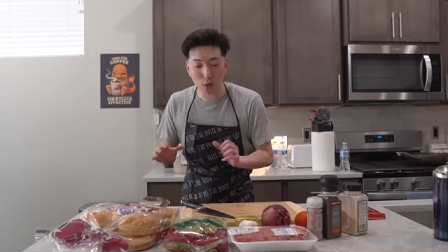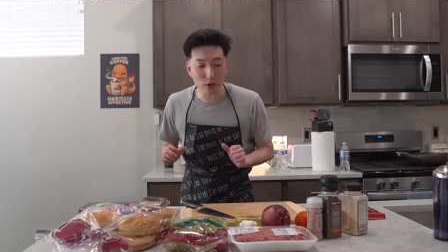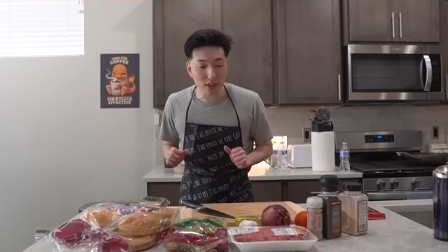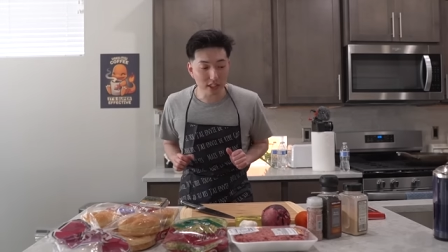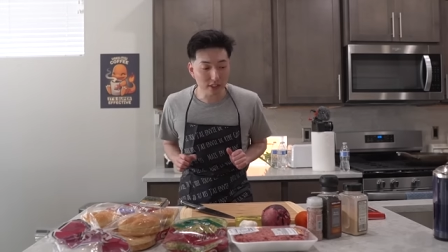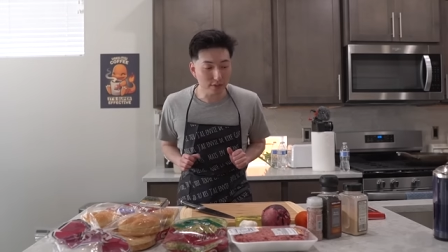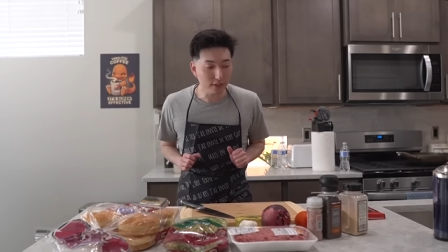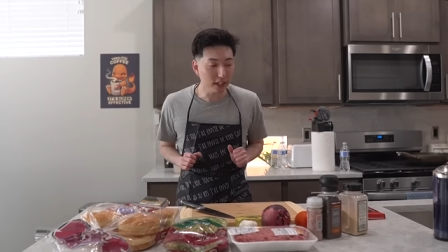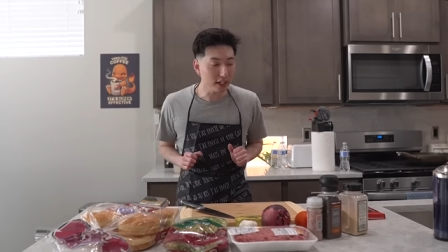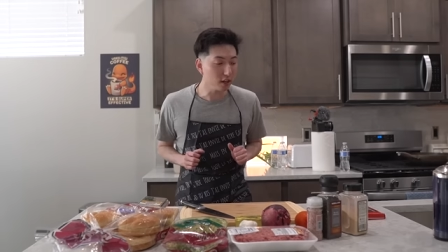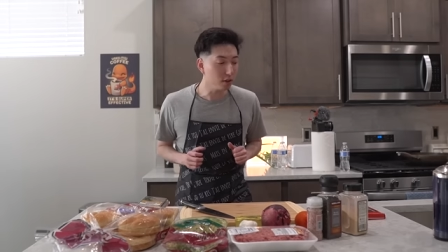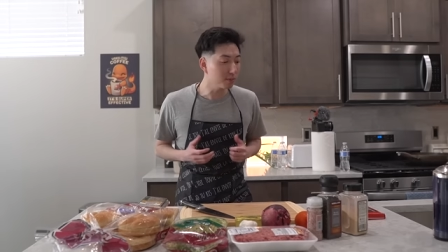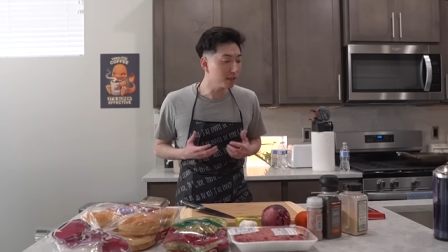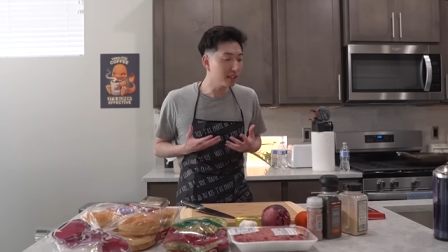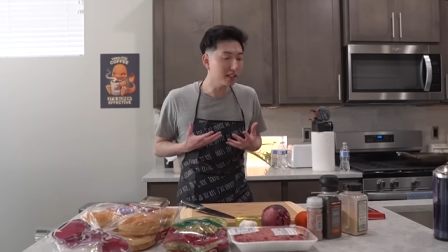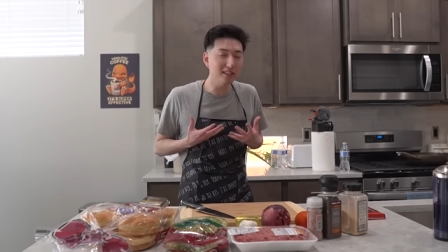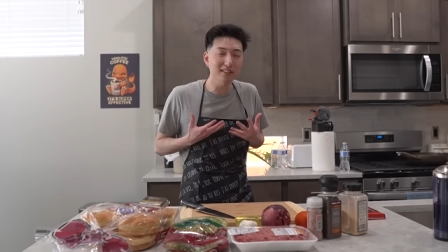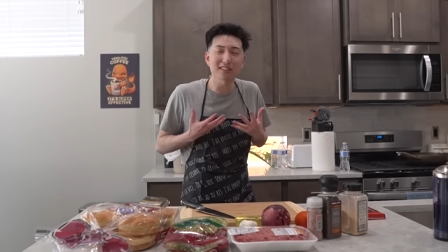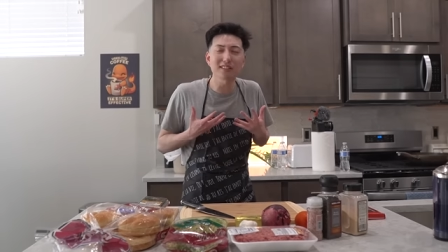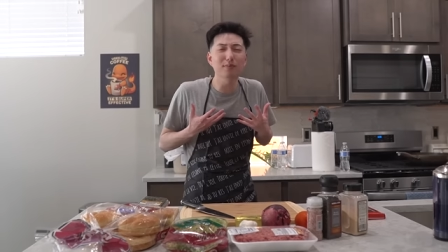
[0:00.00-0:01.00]
for this video
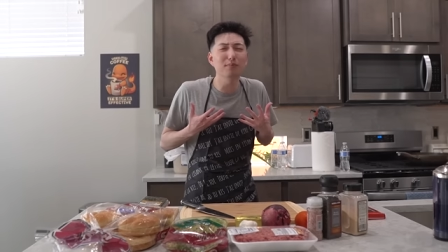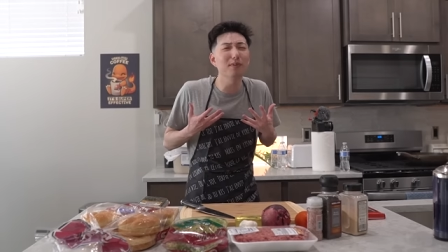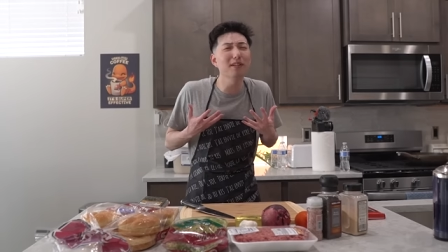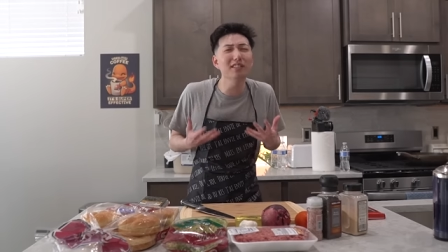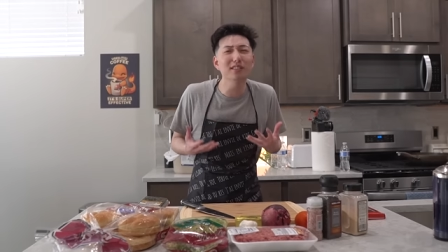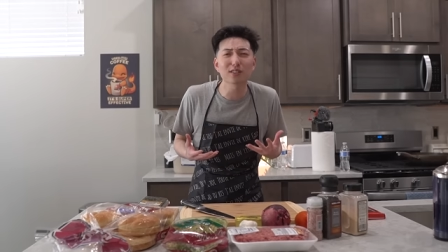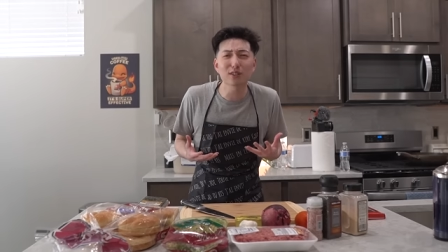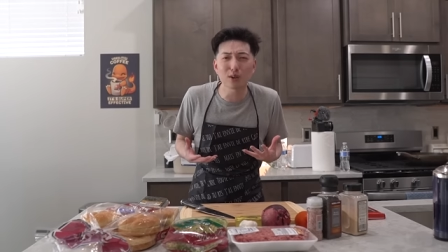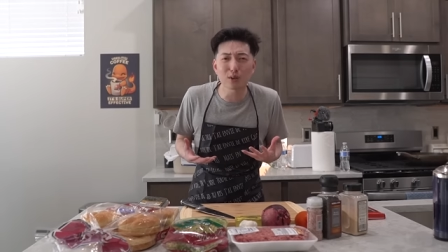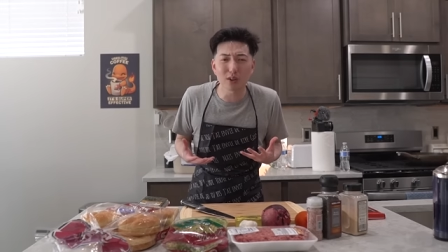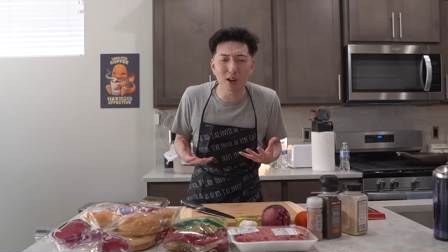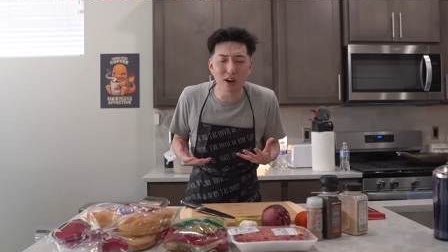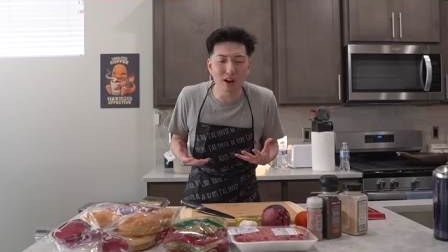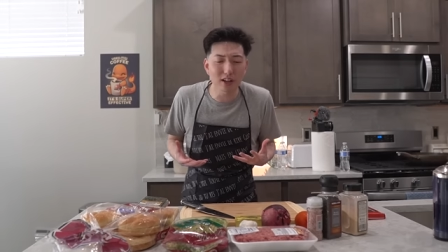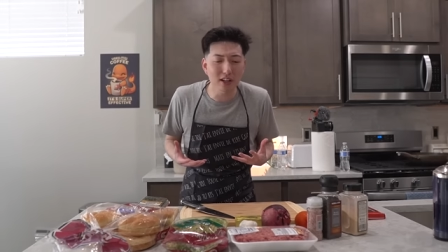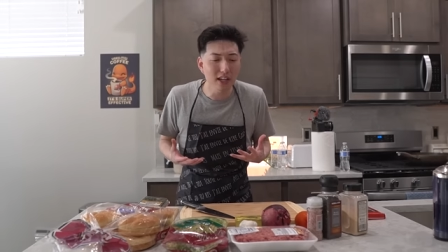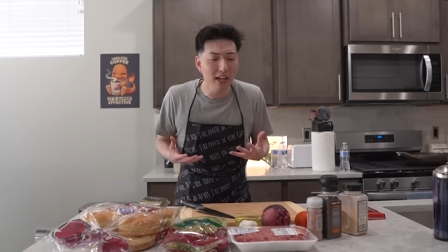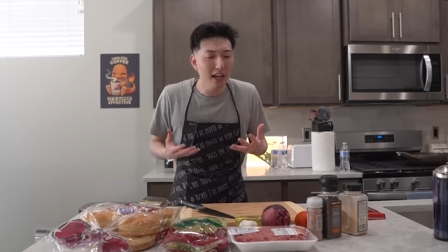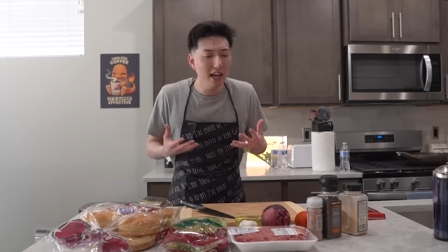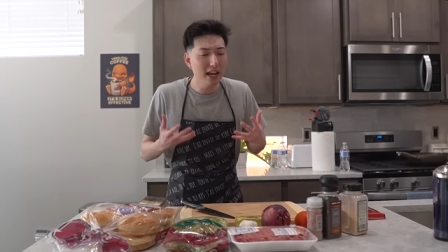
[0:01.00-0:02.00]
because it's been so
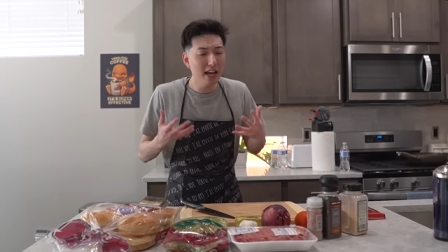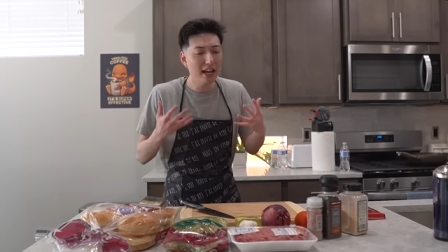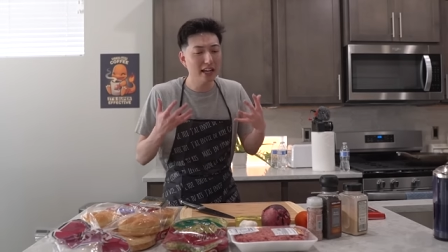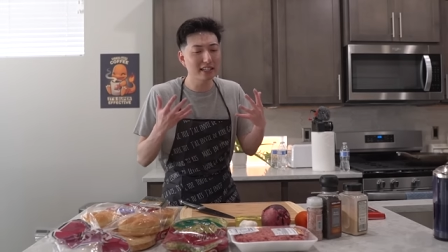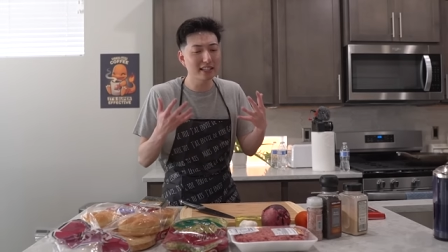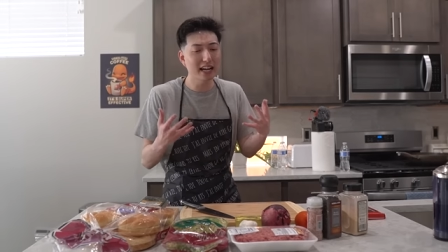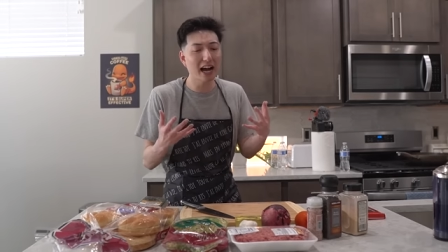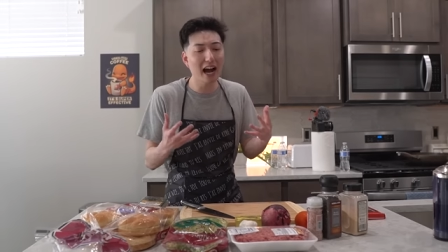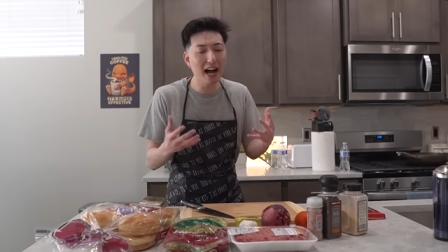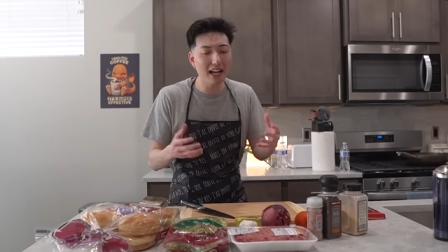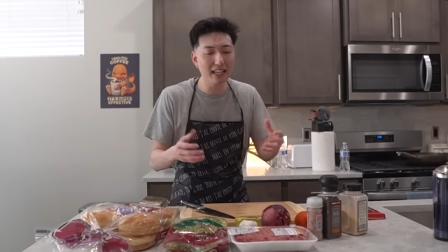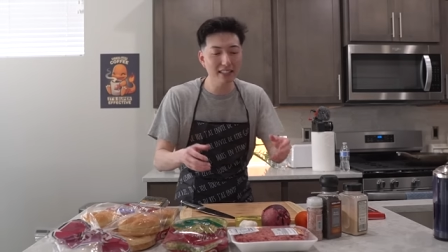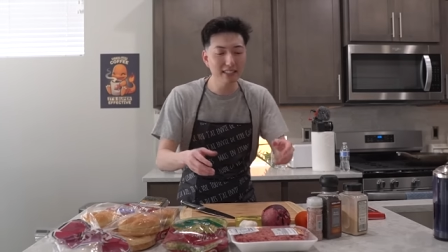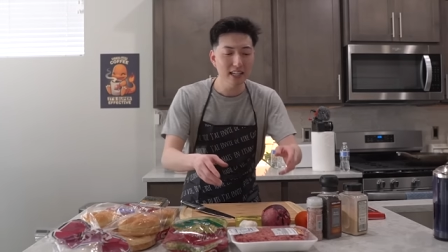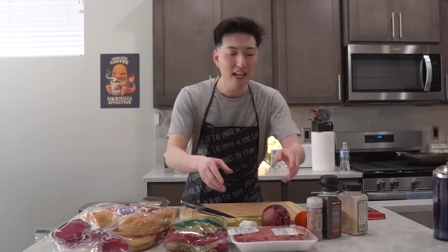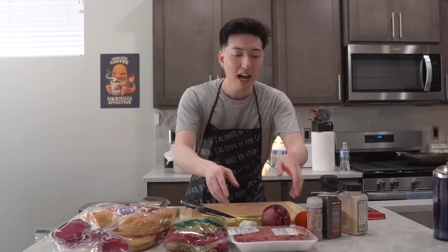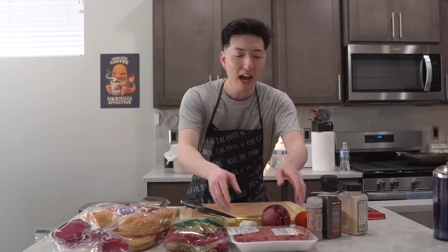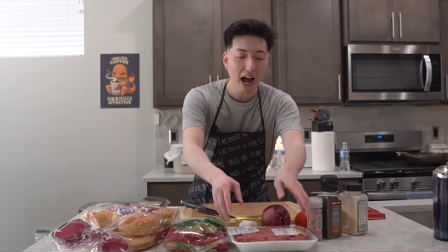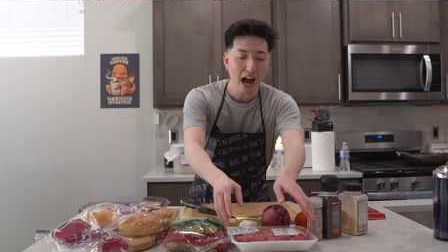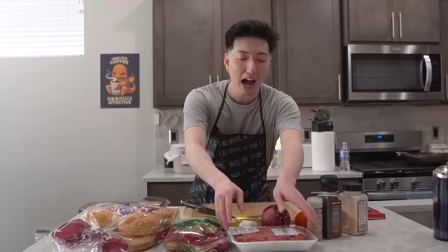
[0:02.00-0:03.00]
long, and
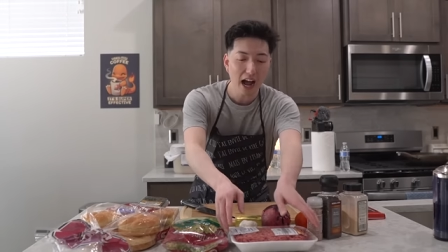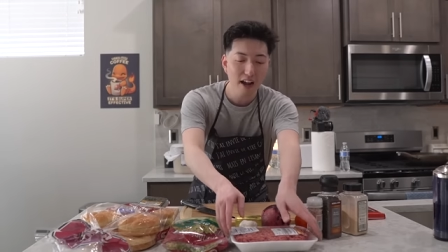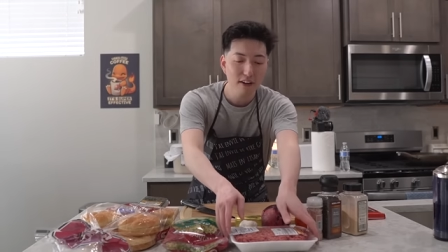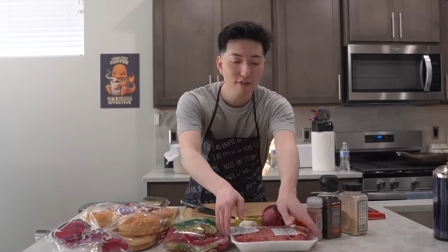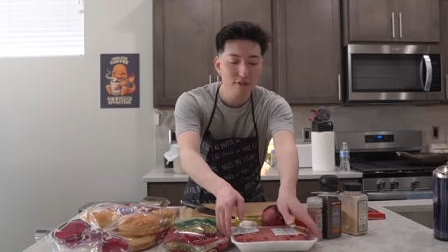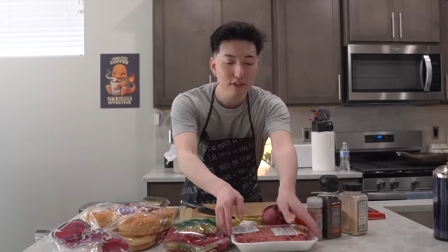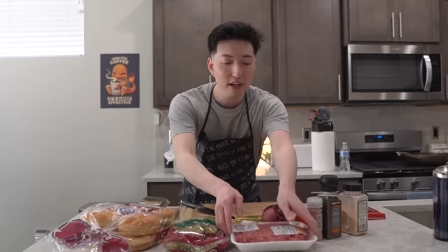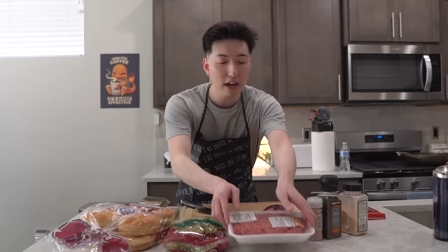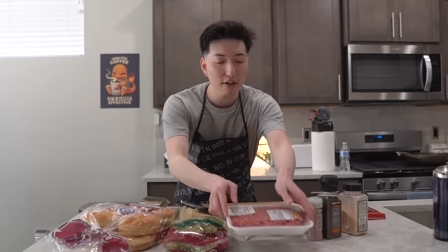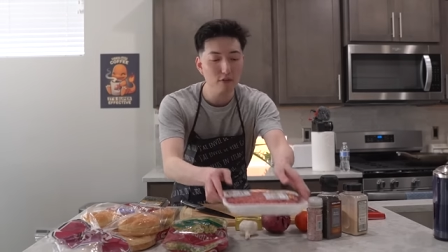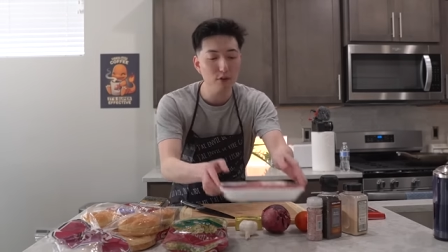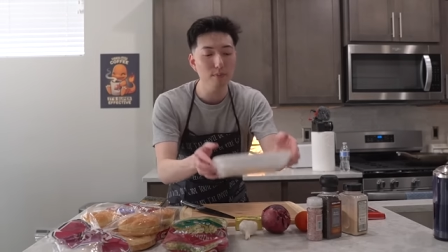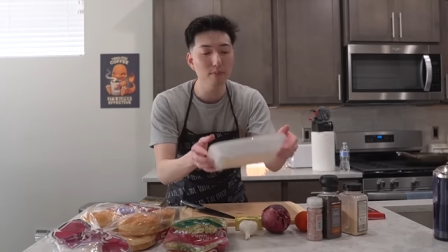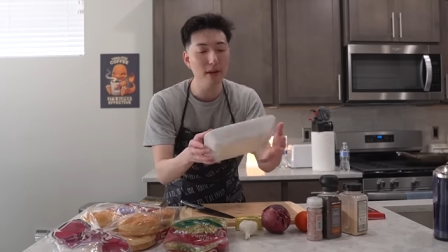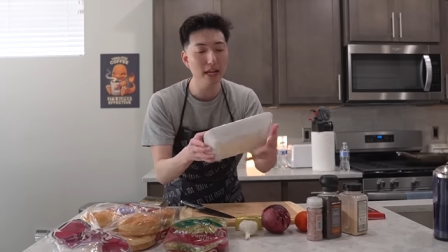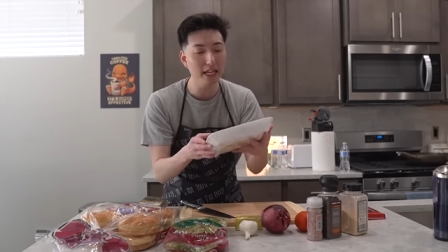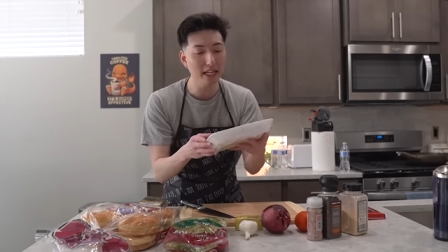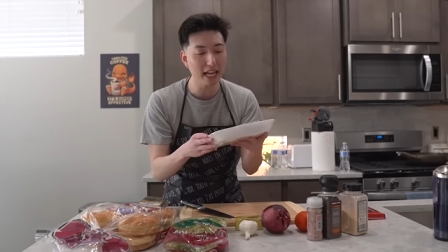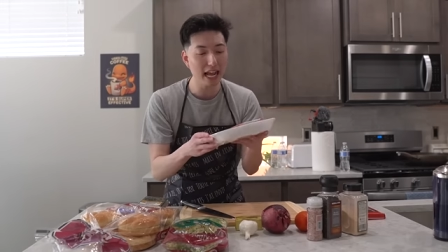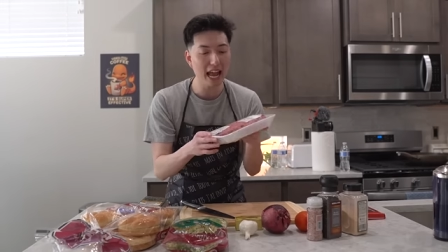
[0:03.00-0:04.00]
guys, I have never
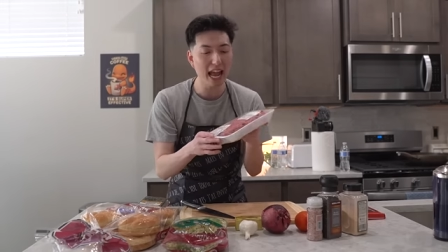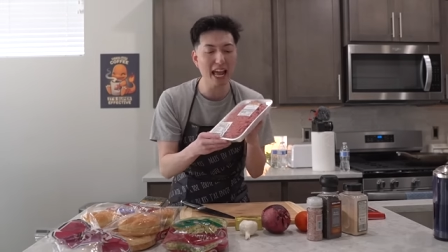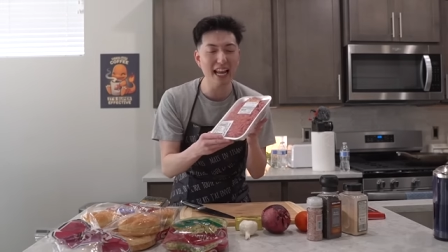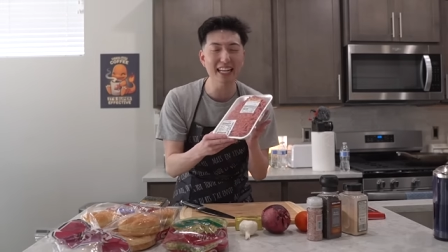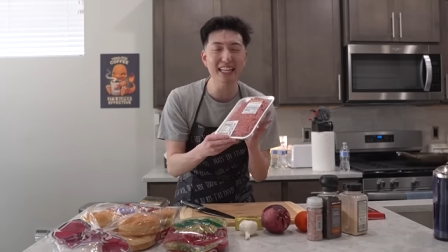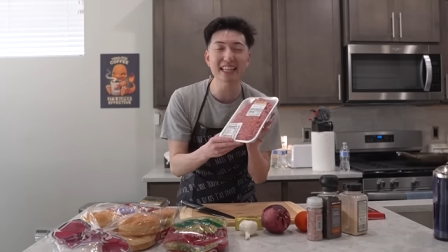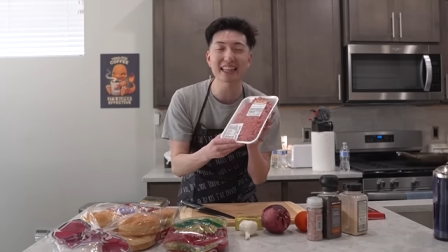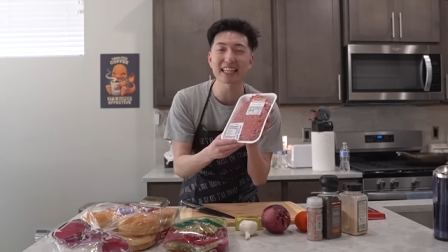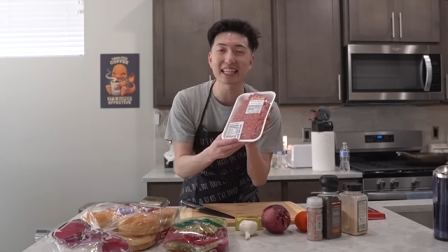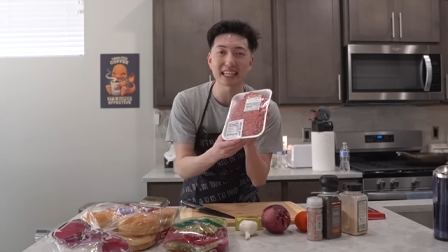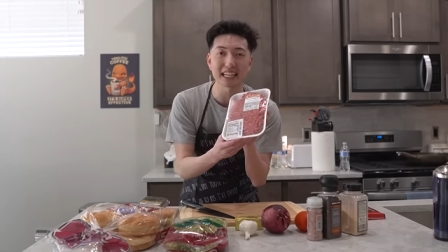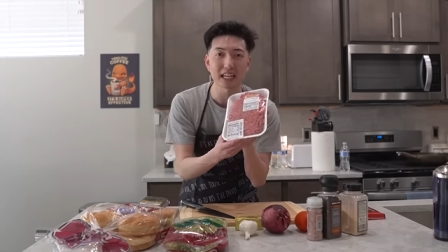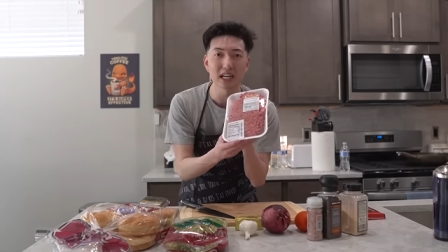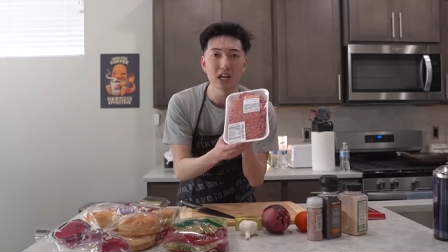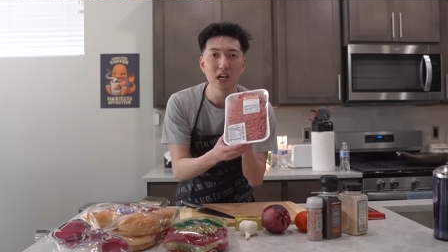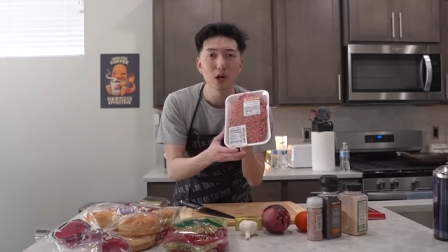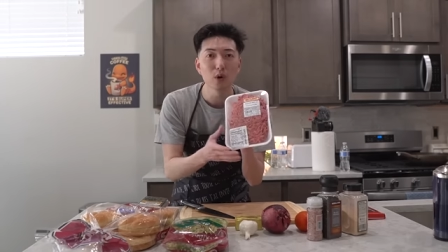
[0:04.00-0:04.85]
made anything